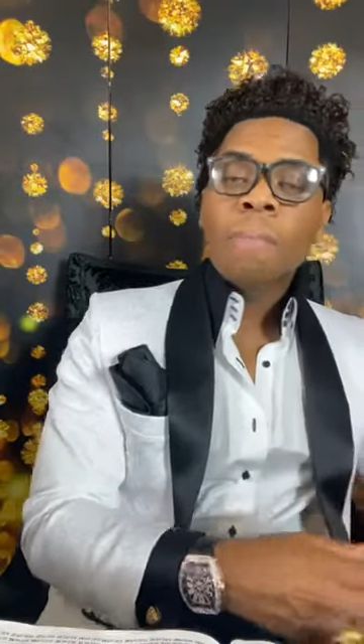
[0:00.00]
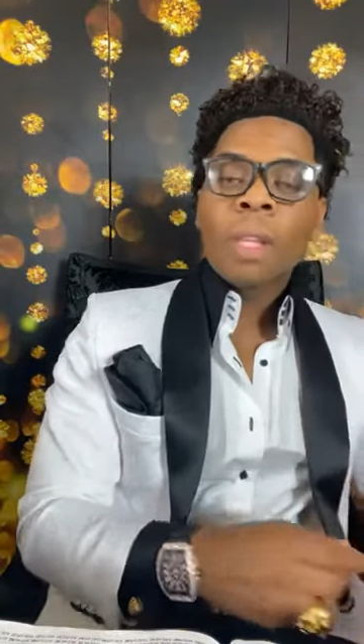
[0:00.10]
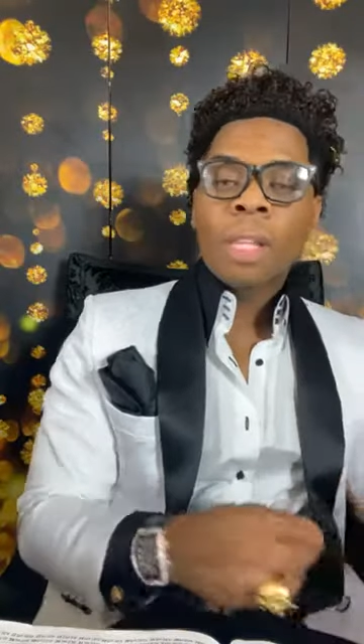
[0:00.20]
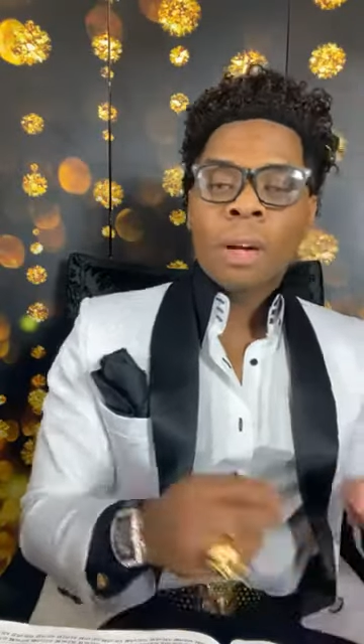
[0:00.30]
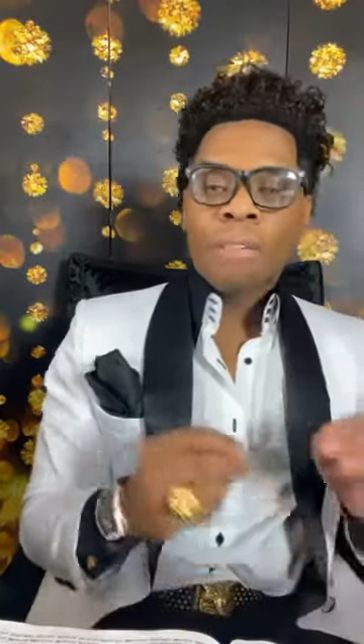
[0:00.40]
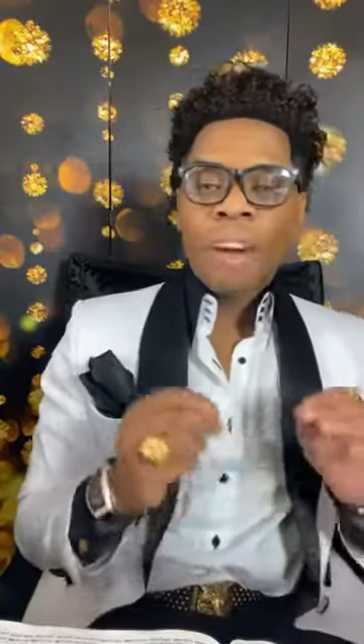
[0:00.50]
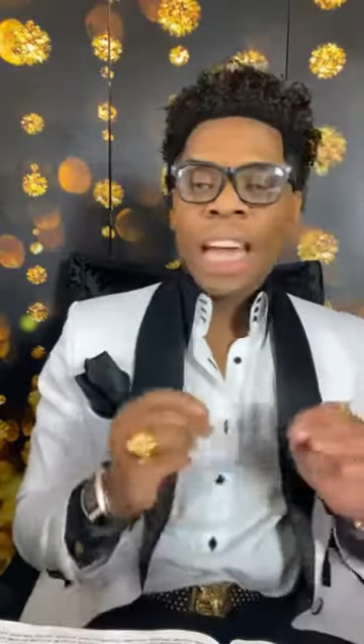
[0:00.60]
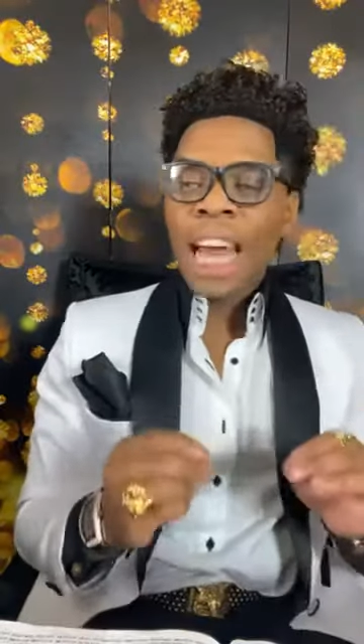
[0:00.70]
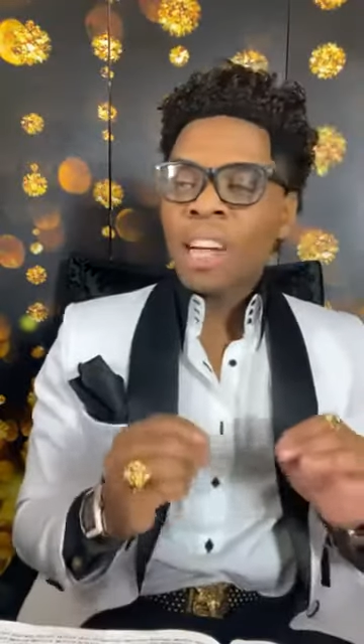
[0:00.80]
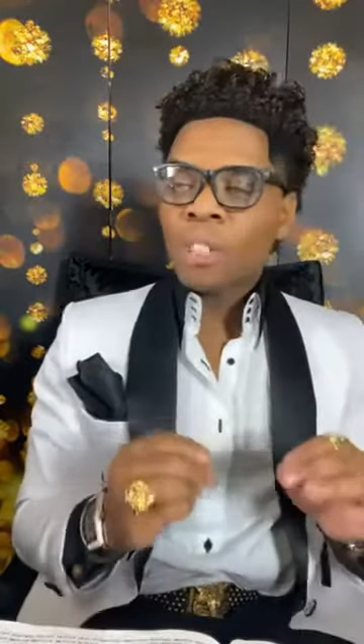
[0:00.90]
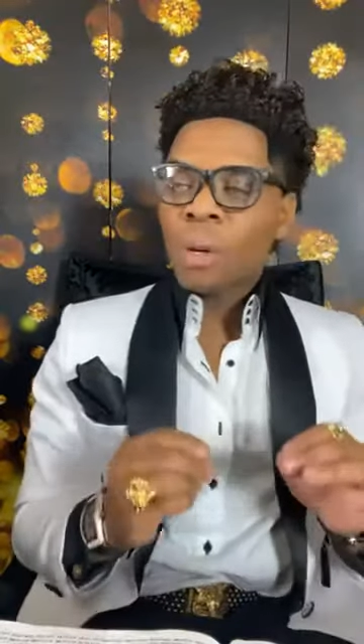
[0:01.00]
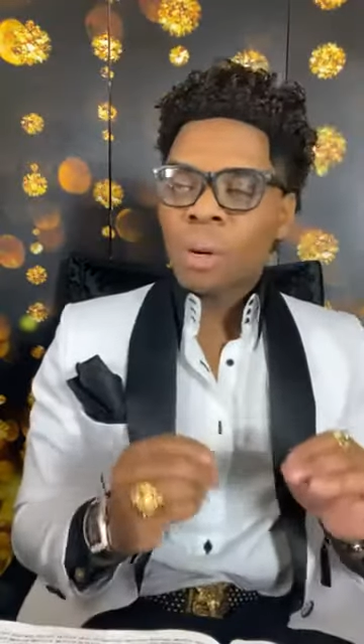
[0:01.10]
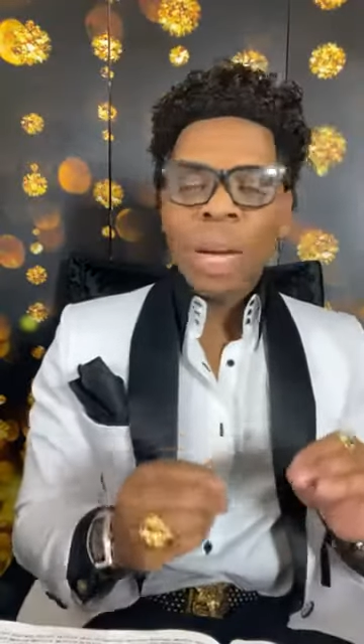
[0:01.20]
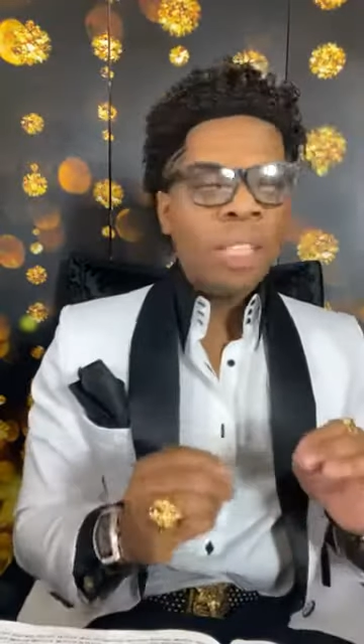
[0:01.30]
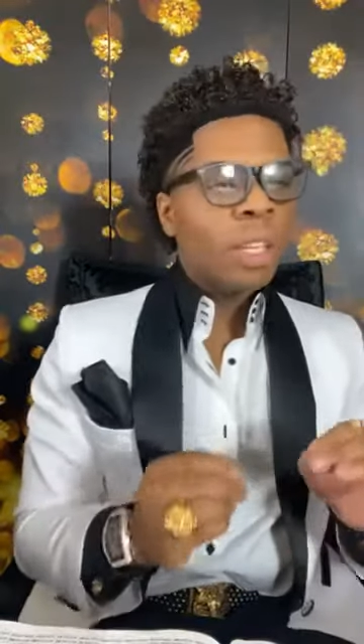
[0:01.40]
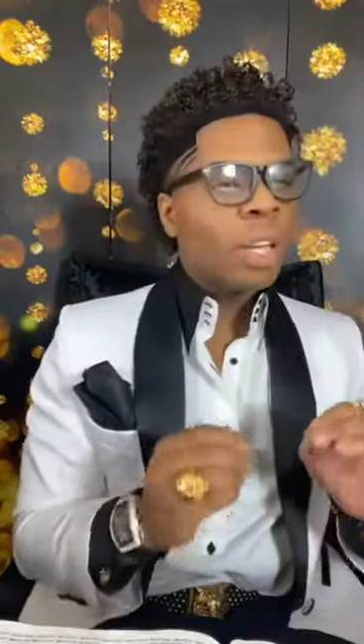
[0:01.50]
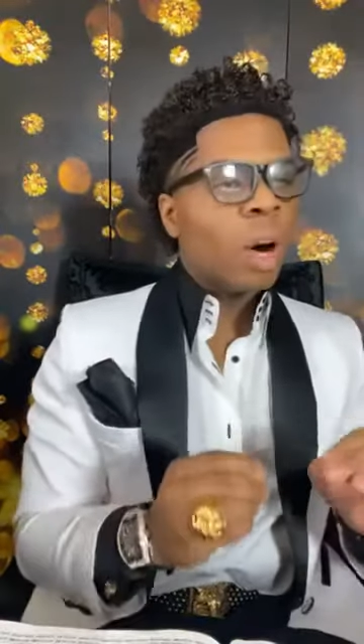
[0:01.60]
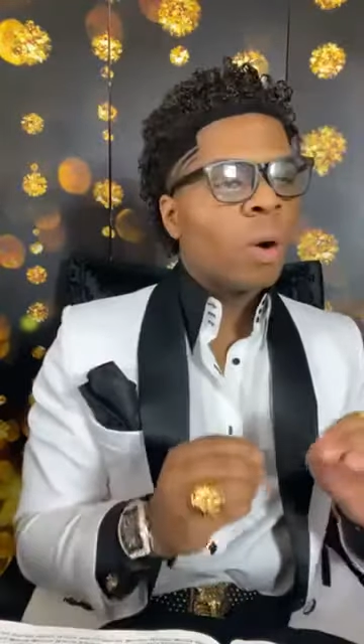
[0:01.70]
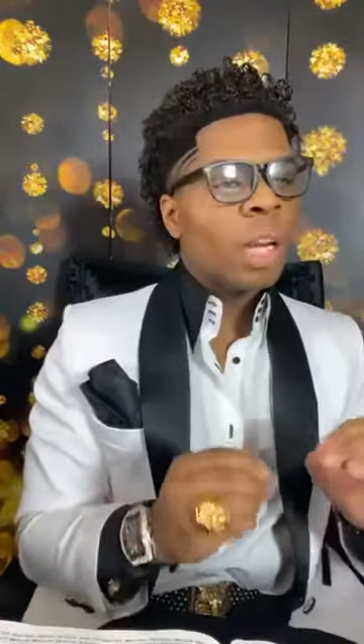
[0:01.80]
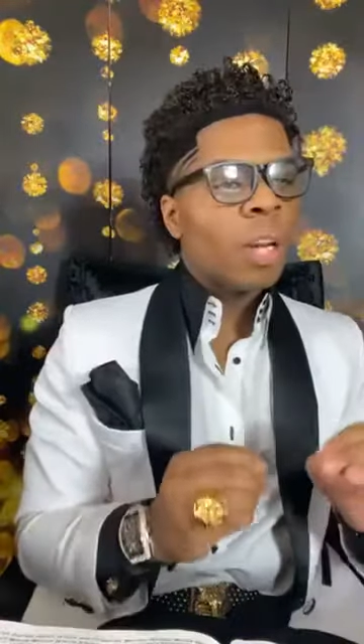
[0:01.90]
The financial grace of
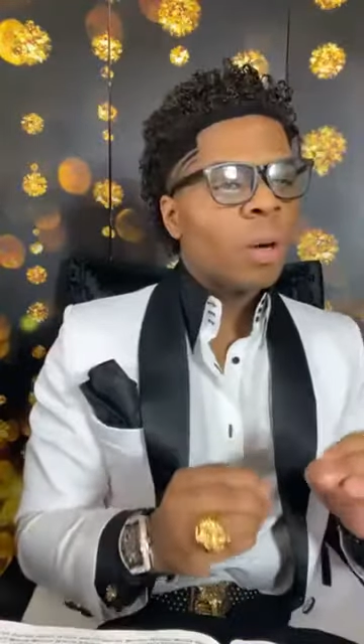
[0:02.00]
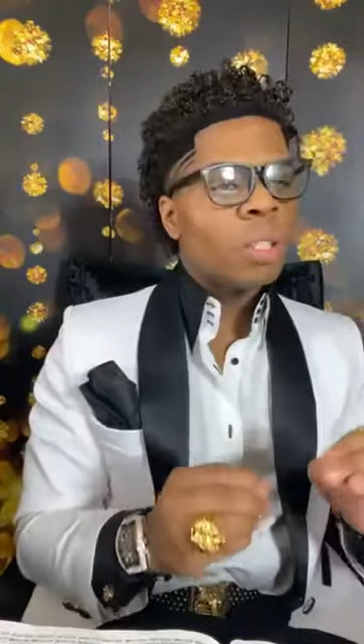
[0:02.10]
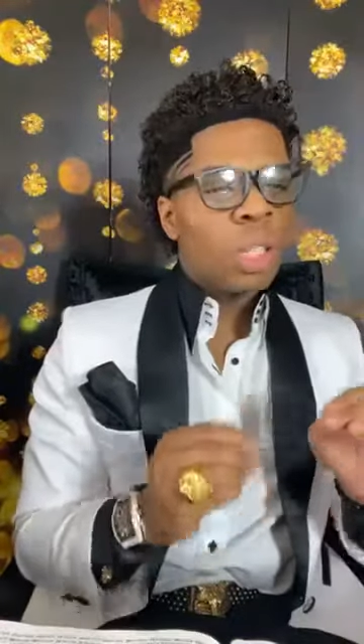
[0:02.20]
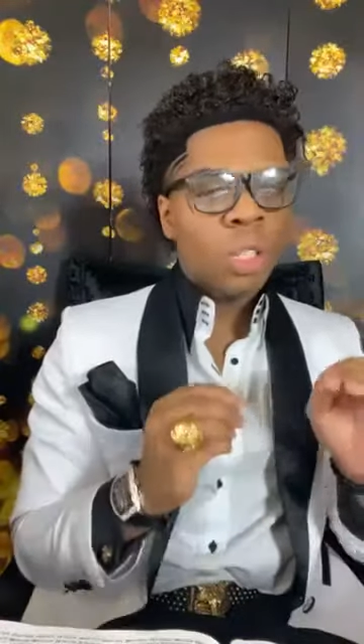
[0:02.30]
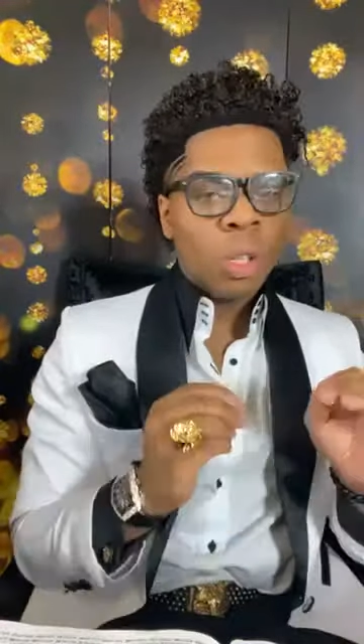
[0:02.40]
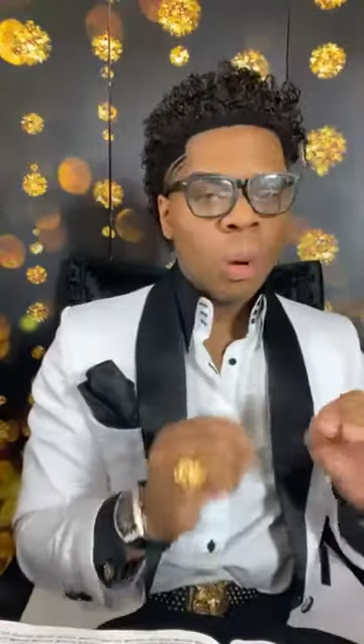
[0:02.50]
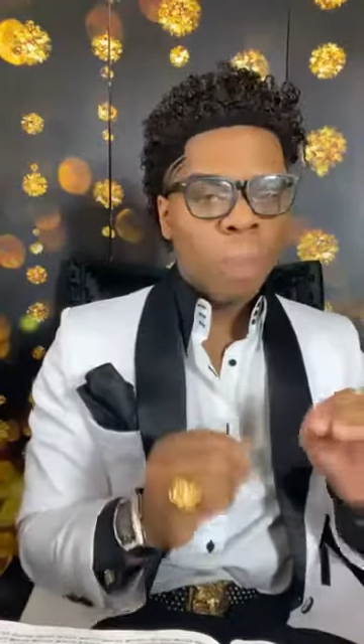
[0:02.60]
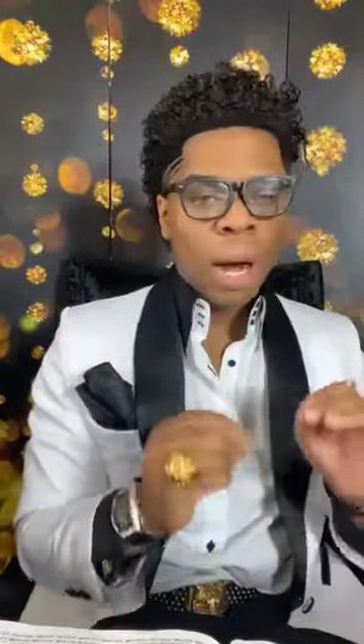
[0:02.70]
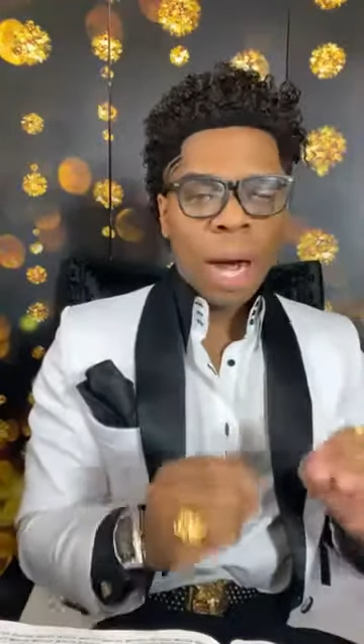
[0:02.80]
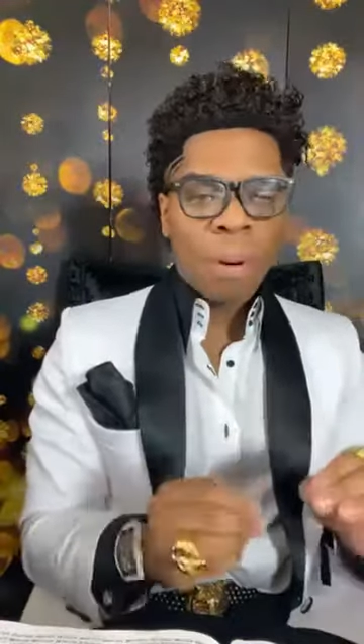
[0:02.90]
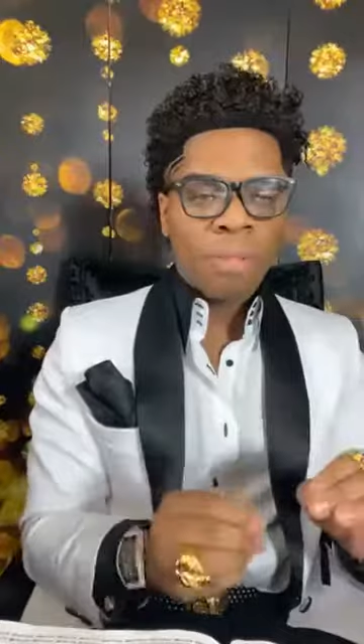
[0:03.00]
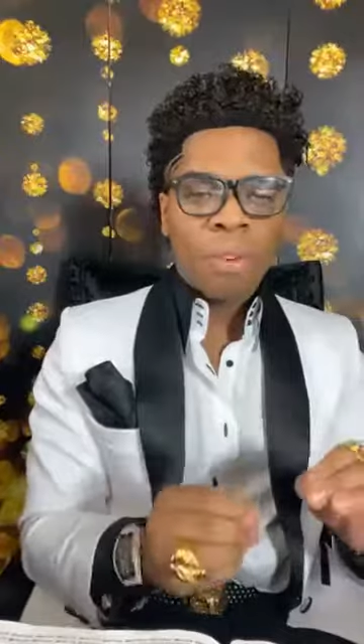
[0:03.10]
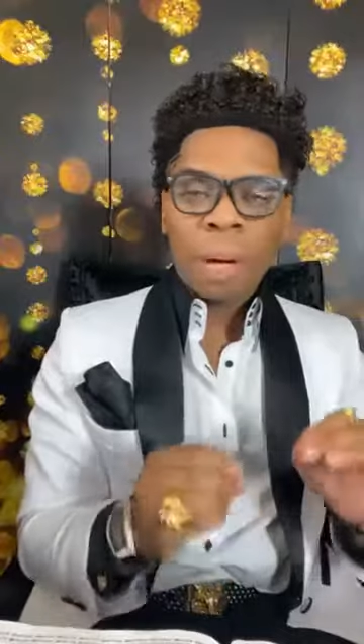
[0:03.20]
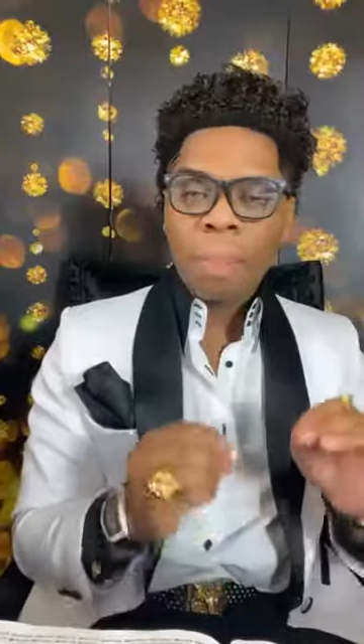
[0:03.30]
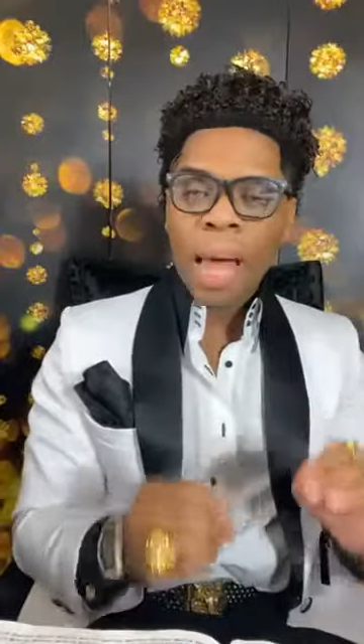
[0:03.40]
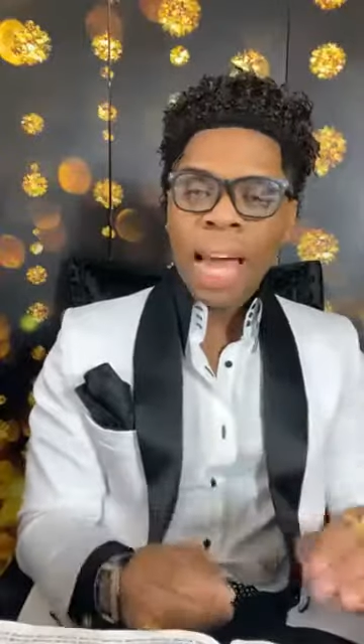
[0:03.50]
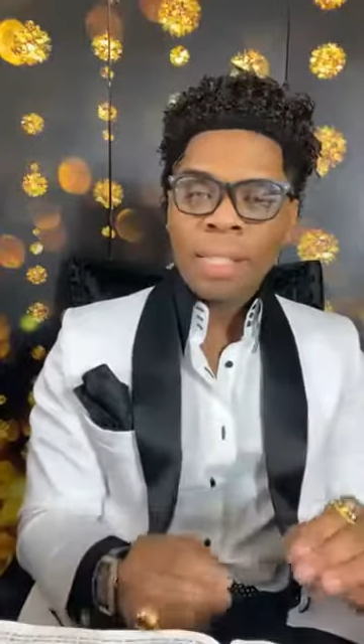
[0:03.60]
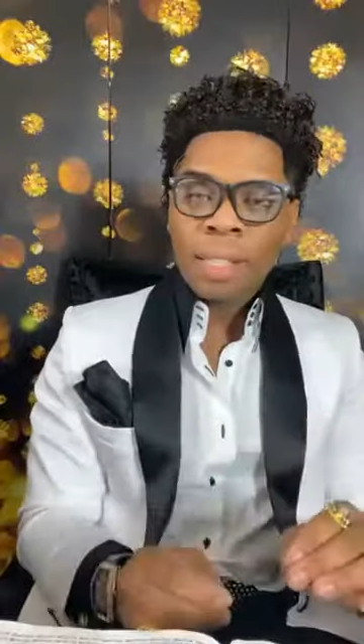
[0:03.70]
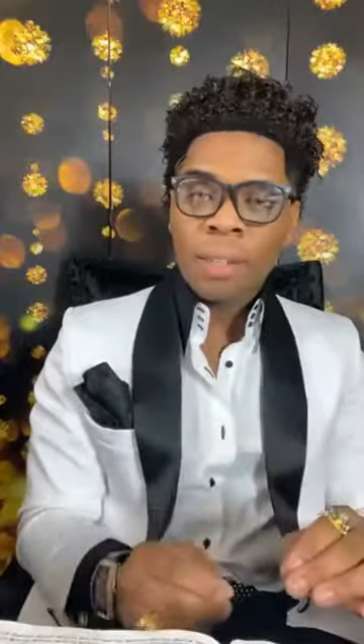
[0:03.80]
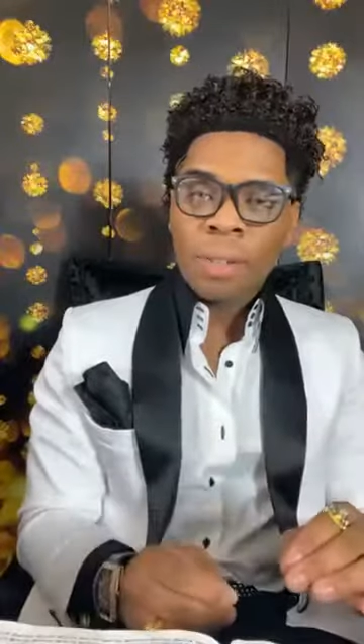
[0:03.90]
the Holy Ghost is so powerful and
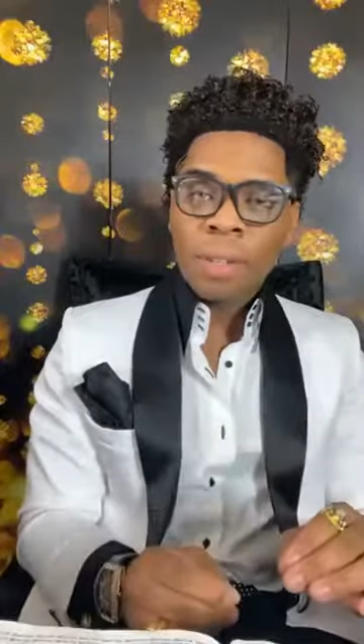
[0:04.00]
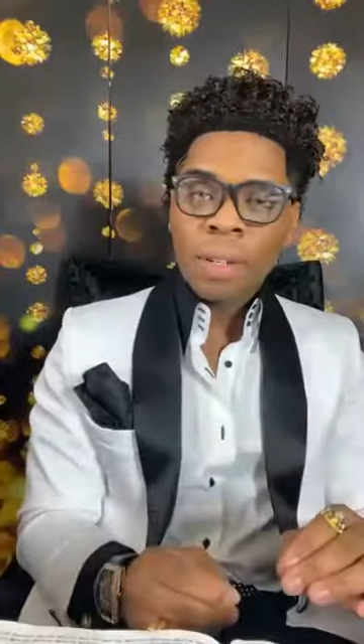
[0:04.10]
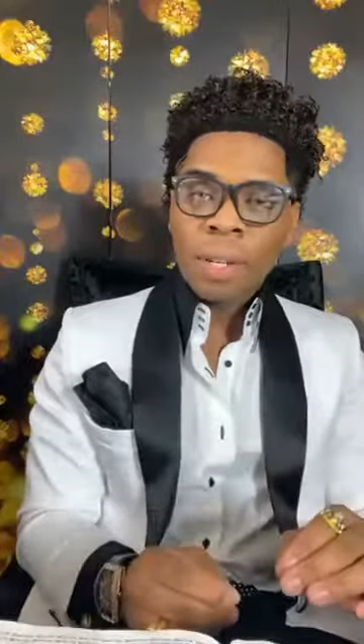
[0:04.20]
massive